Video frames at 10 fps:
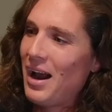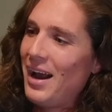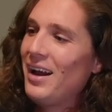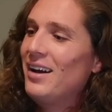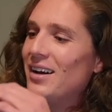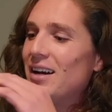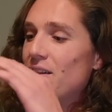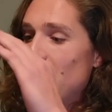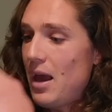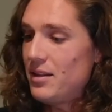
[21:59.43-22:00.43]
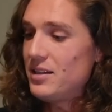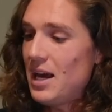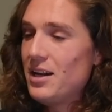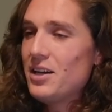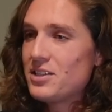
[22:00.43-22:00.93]
I, the, the
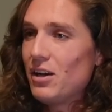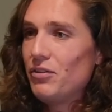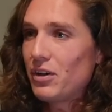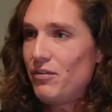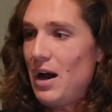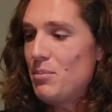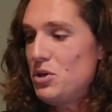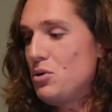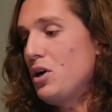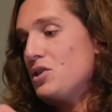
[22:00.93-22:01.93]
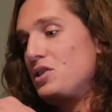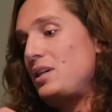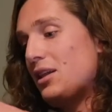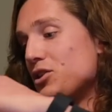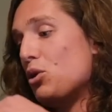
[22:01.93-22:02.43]
tendon itself looked fine, but you couldn't see
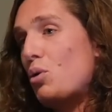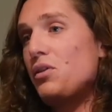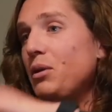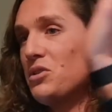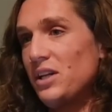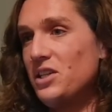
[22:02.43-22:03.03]
that this whole thing was like